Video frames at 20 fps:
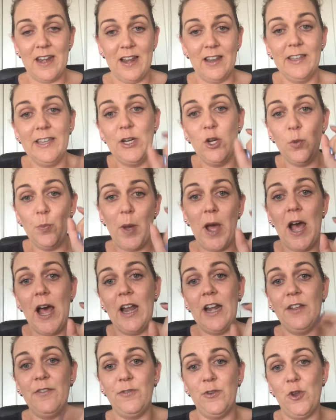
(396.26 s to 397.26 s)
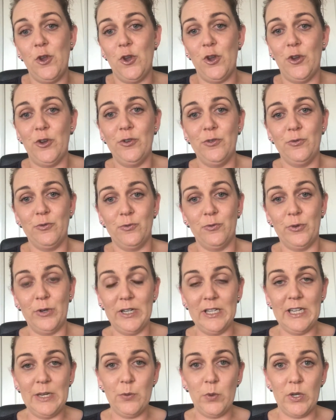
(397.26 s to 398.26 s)
a little part of you
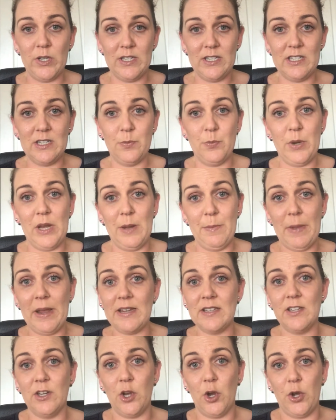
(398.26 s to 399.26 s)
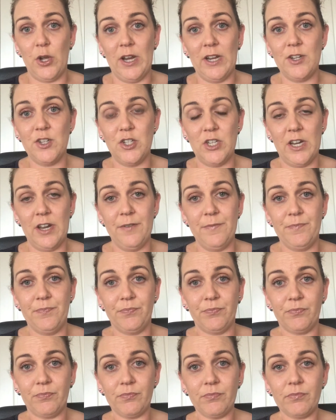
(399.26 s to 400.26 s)
really wants to be in Mexico next year.
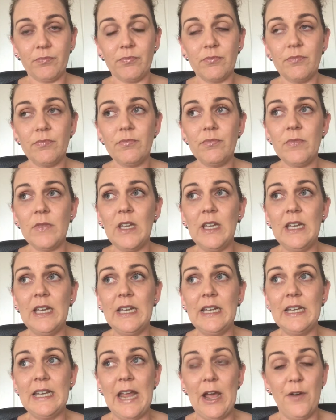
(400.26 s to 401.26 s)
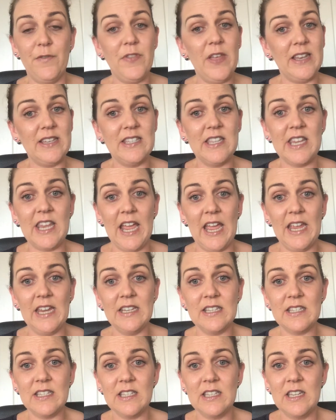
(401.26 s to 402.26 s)
Now, if that's the
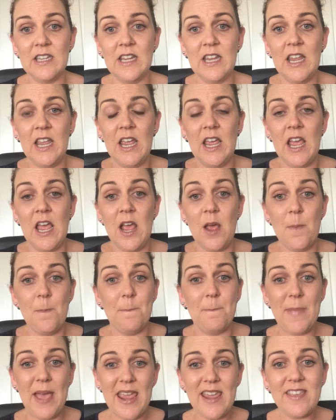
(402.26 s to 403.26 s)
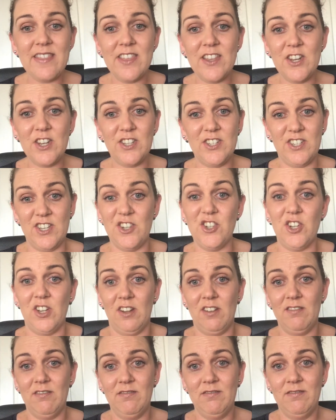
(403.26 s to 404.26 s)
case, make the
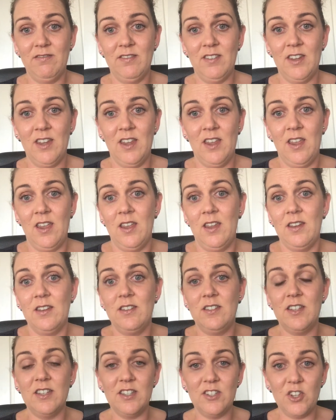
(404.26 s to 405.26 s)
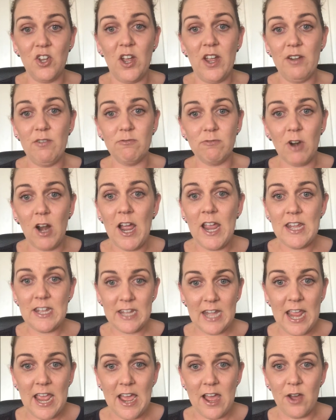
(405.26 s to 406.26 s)
decision. Decide right
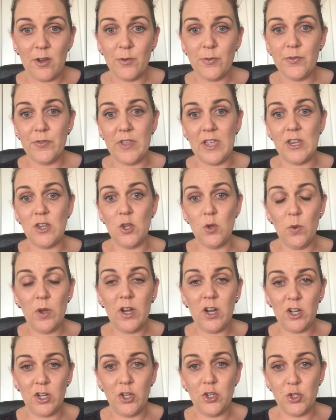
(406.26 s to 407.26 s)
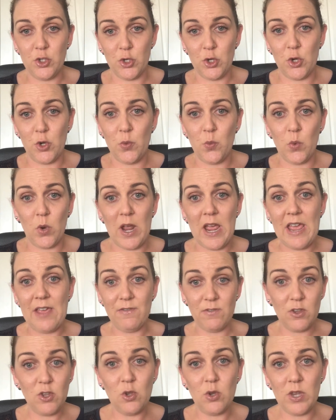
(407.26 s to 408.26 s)
now that you are going to do
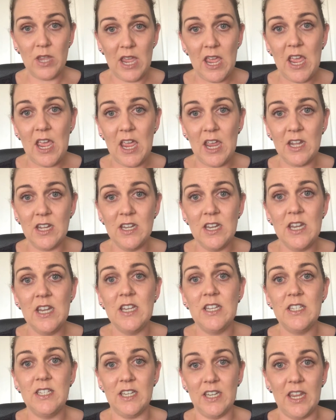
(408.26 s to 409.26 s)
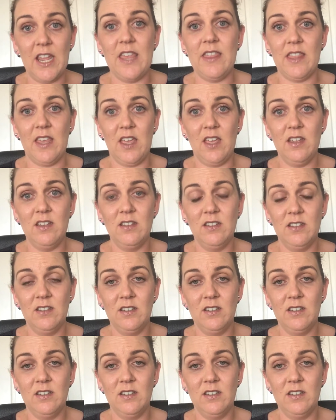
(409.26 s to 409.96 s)
whatever you can to get there,